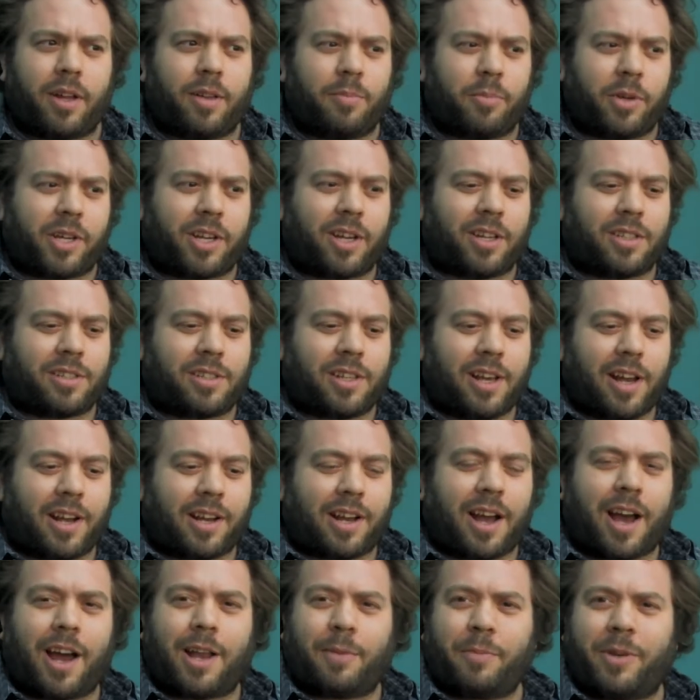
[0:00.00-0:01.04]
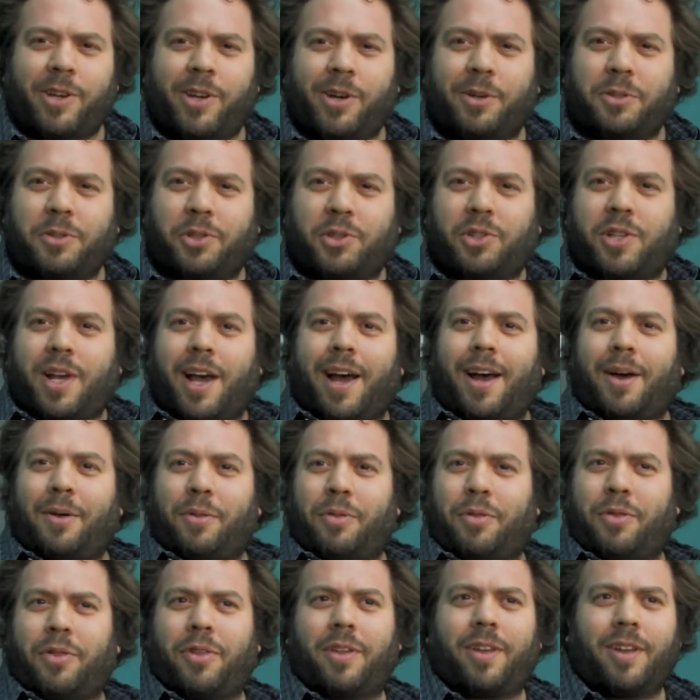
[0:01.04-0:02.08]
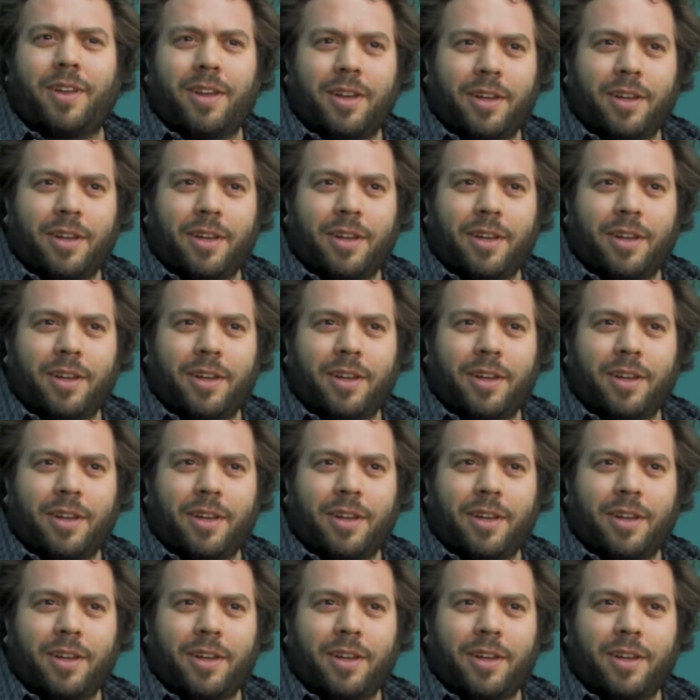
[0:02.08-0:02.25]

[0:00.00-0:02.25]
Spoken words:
and because the economy goes south,